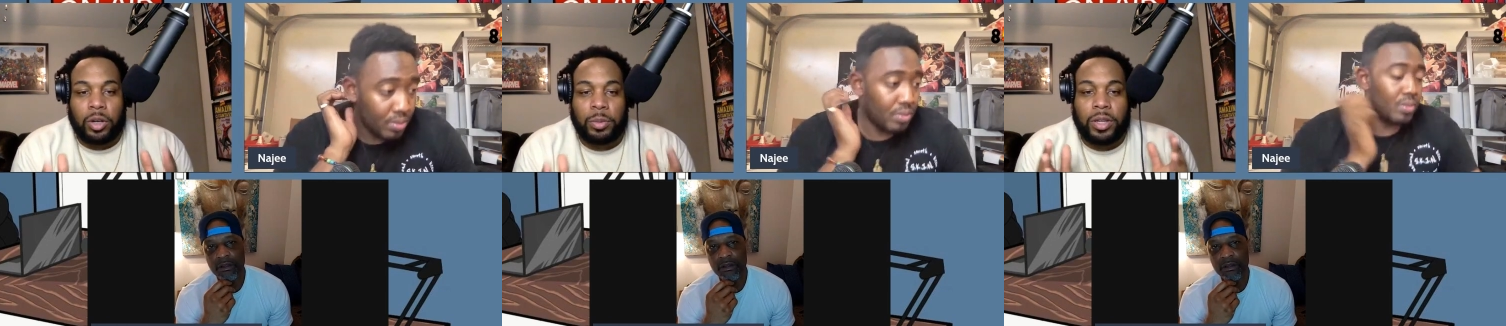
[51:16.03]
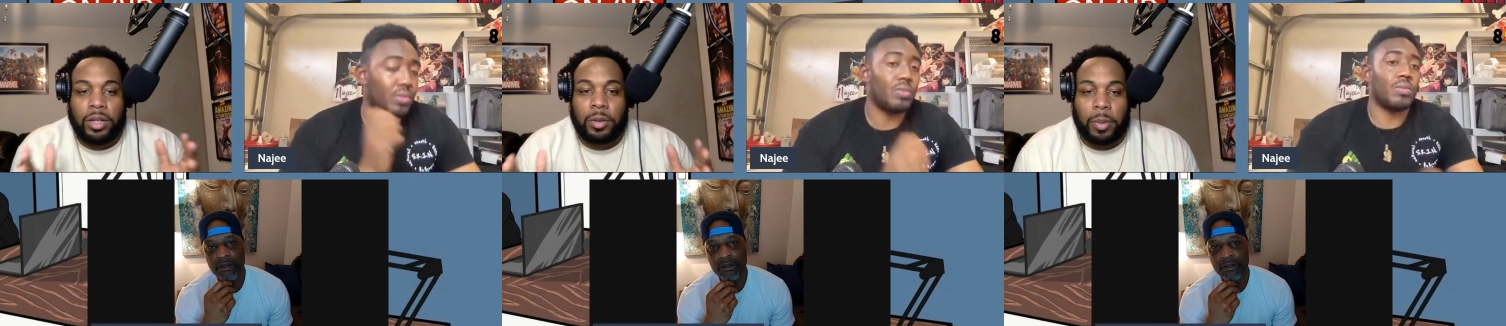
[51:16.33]
Speaker 1: you know,
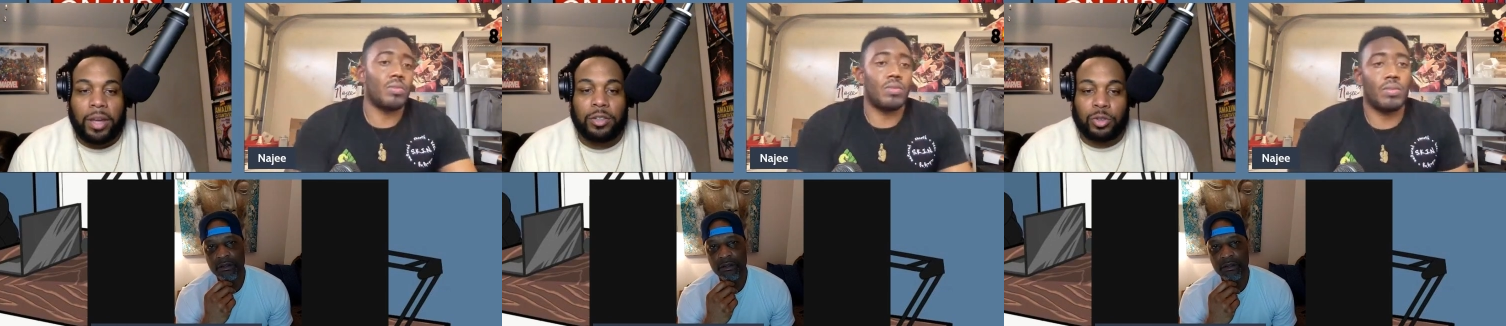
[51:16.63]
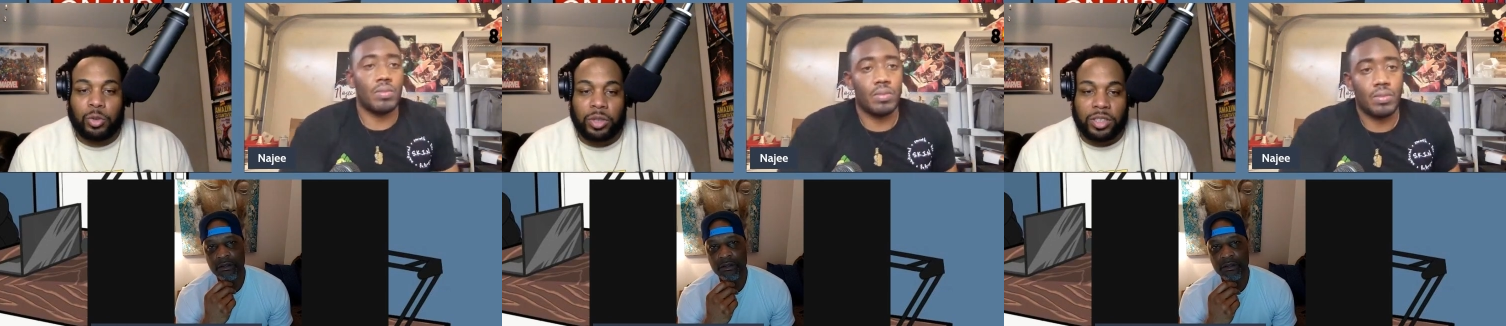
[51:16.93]
comedian
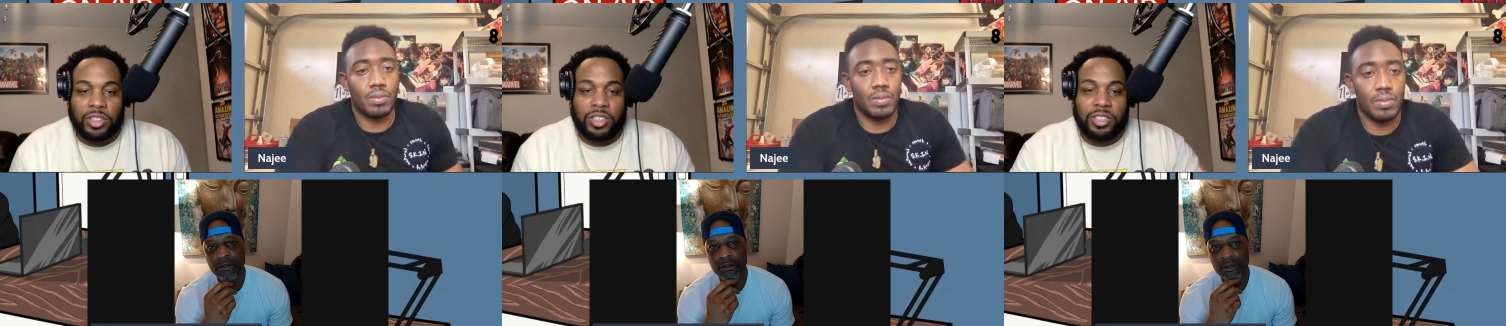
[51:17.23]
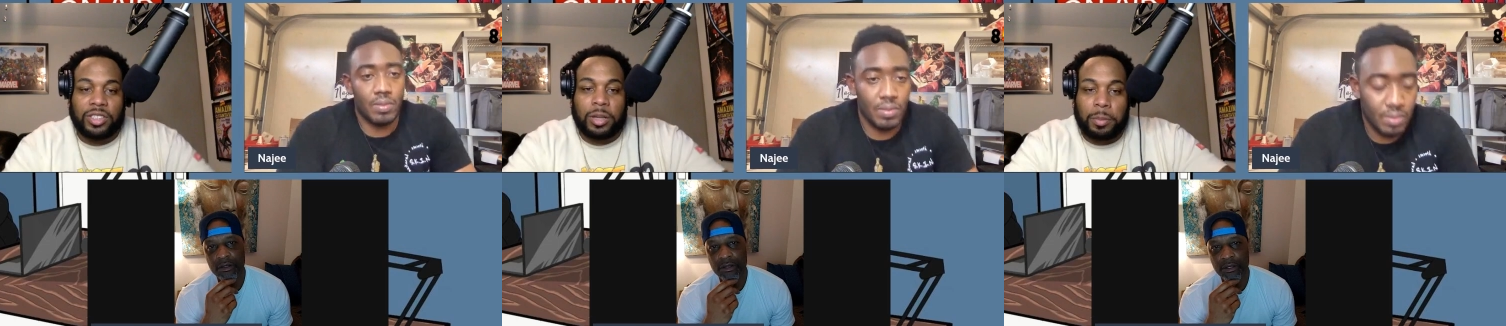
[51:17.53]
Mike Drew is,
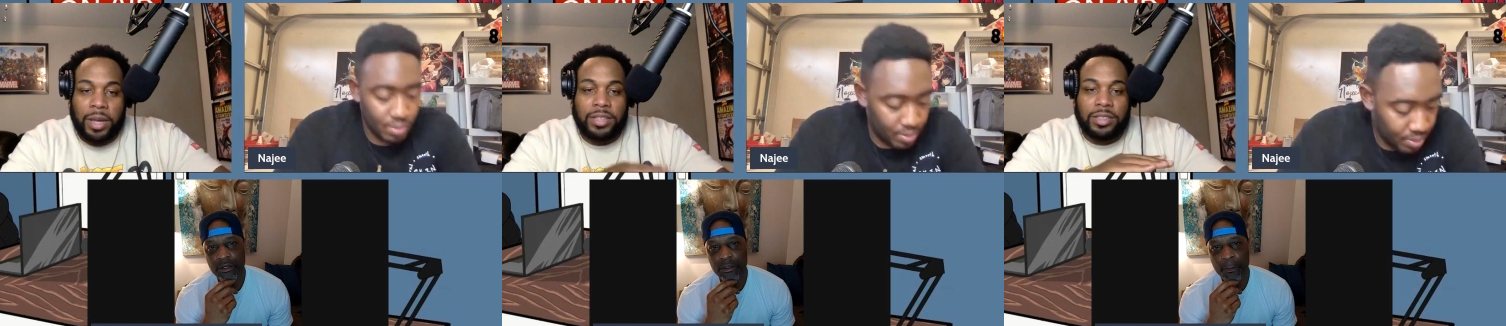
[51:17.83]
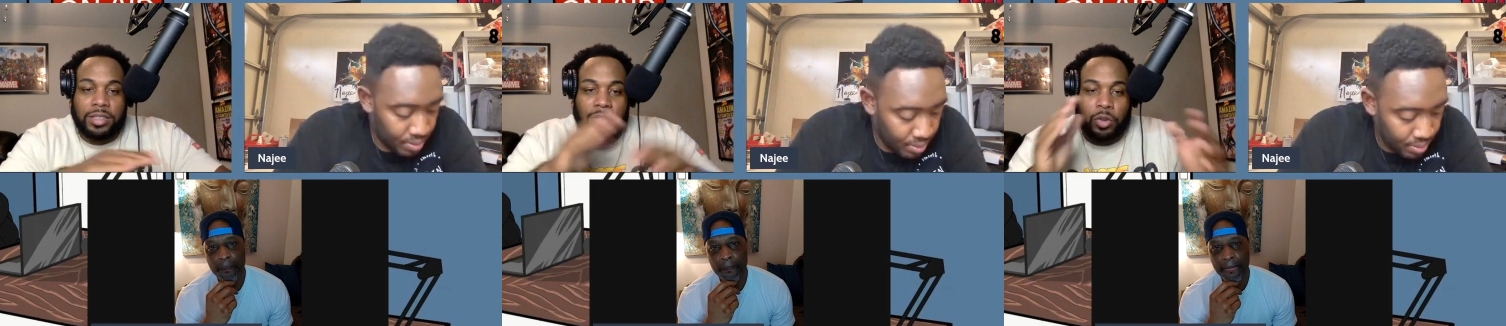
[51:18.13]
just the
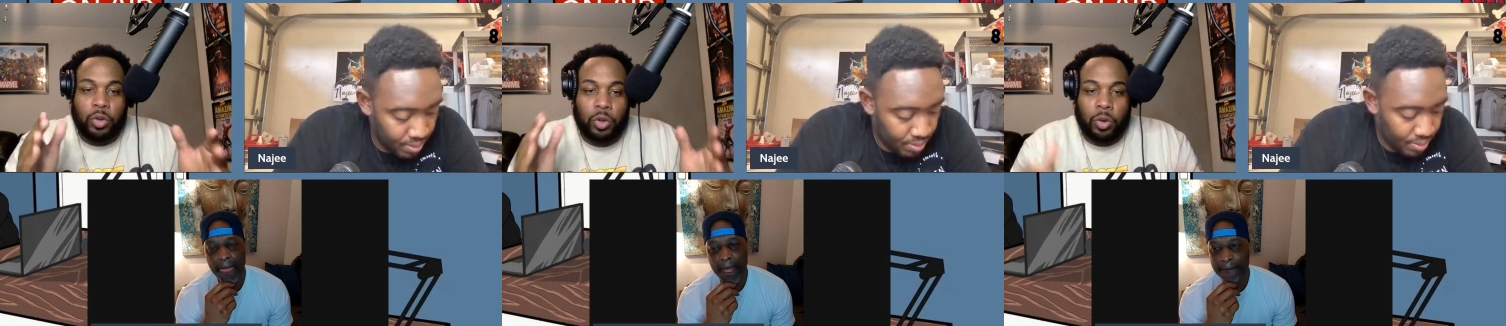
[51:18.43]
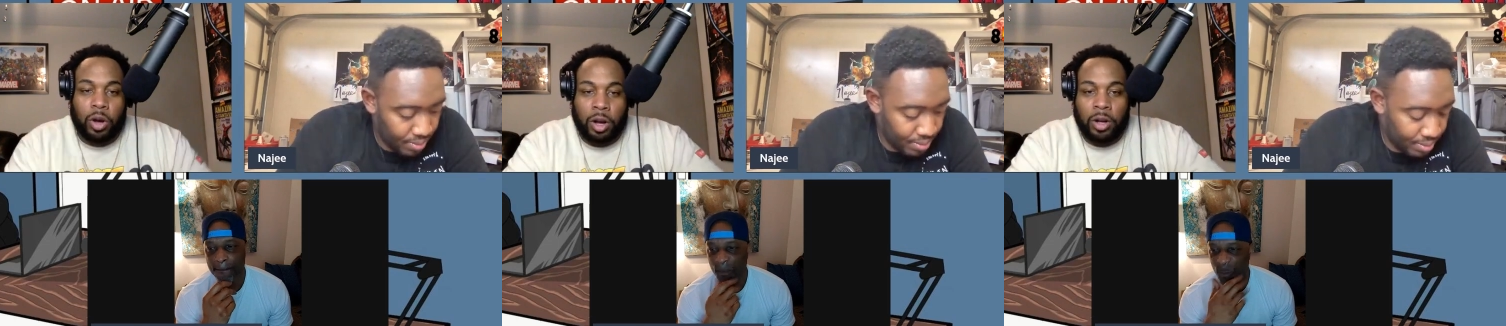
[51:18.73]
basis of who
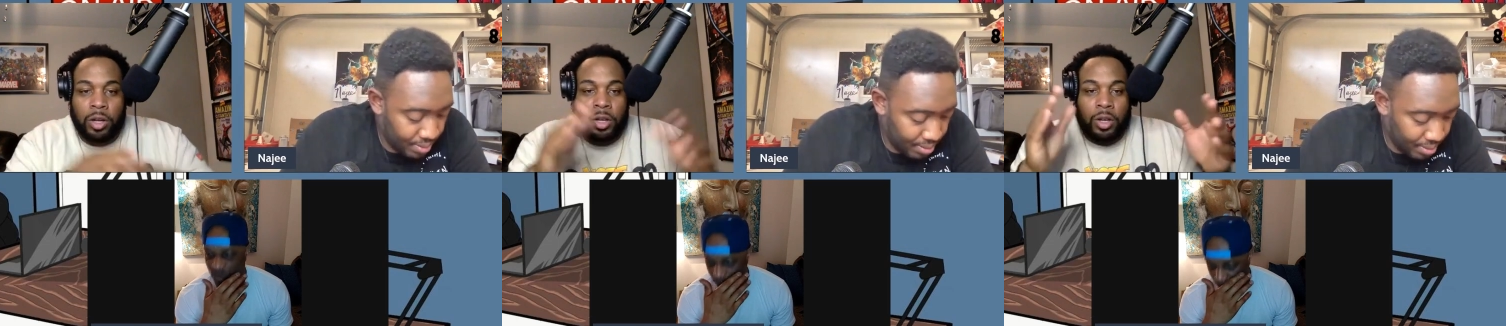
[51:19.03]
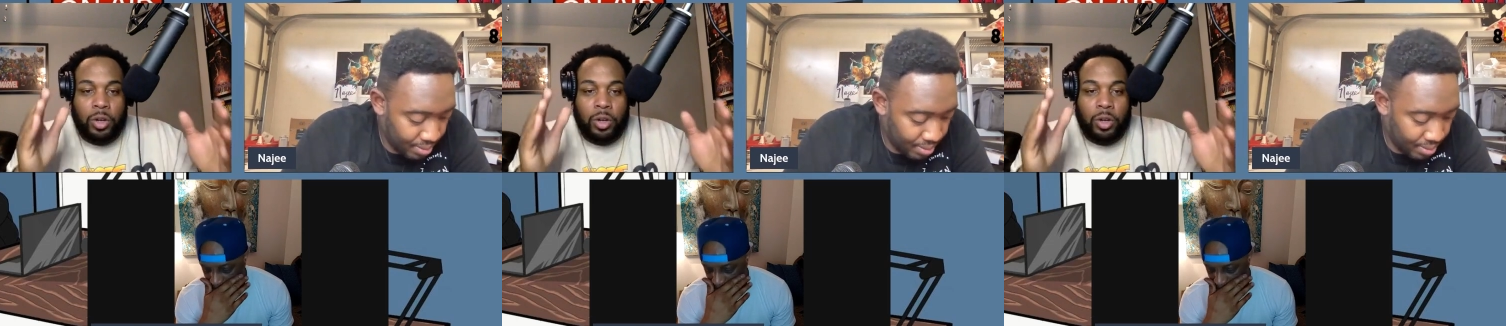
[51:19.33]
you are,